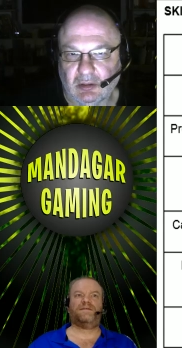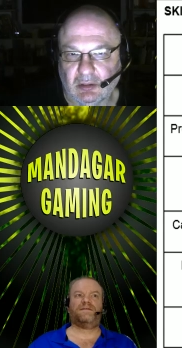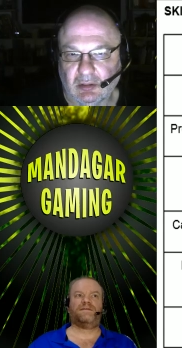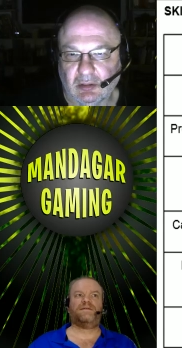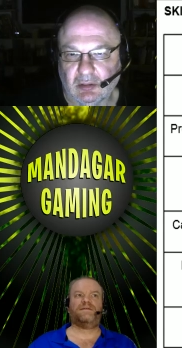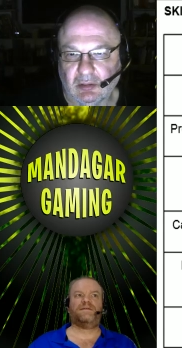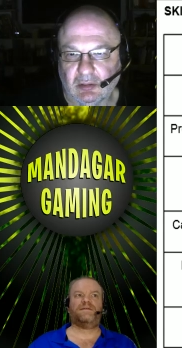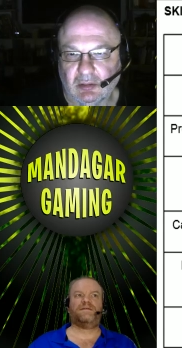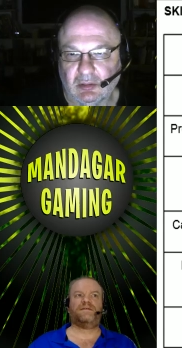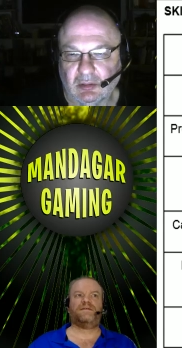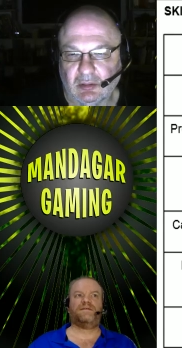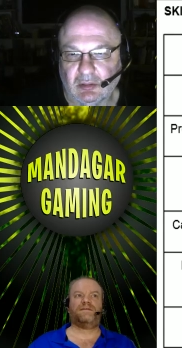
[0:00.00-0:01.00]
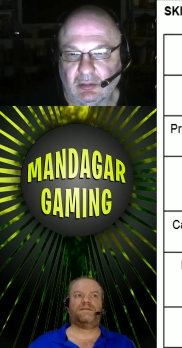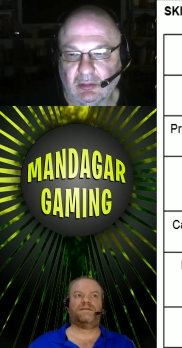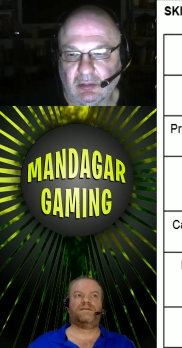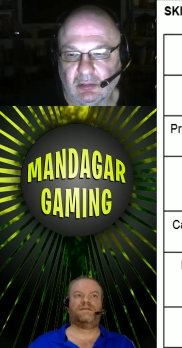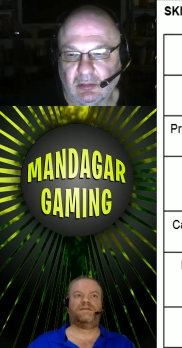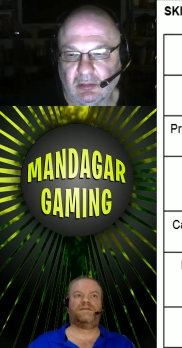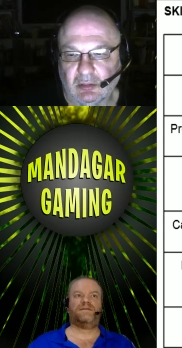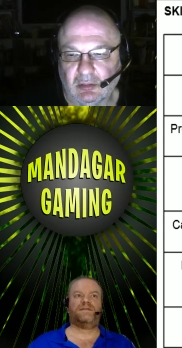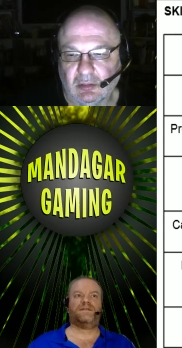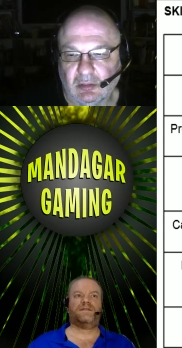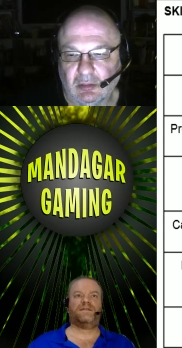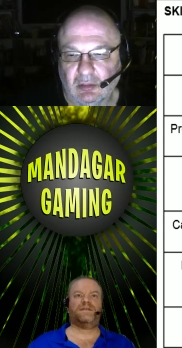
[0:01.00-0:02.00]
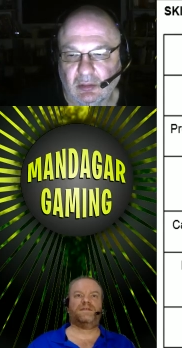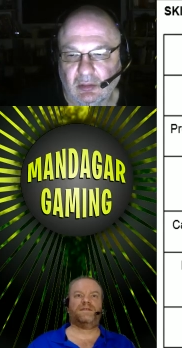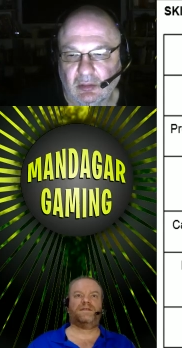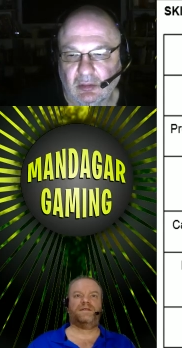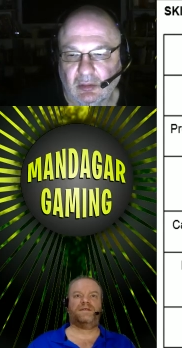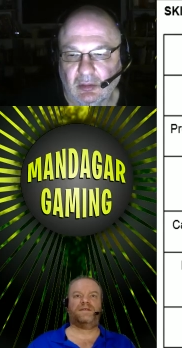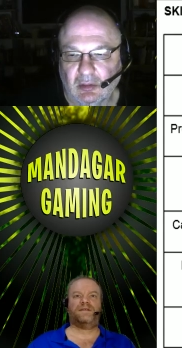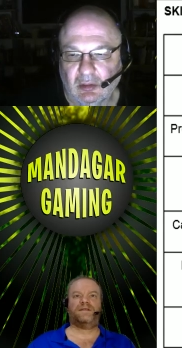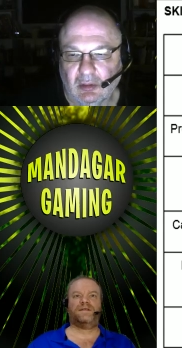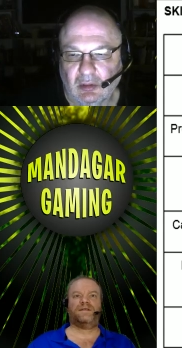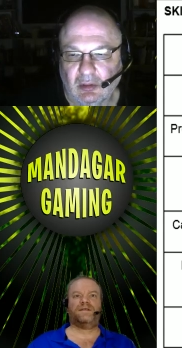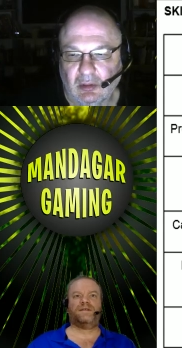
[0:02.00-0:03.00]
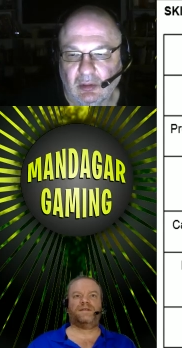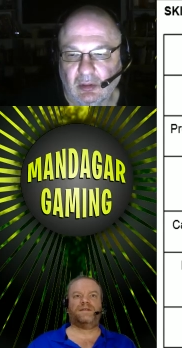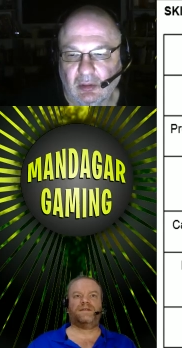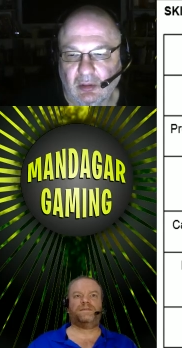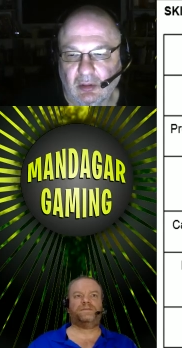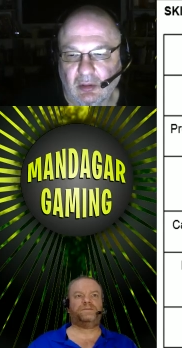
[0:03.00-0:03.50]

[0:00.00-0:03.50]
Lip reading: Nobody speaks.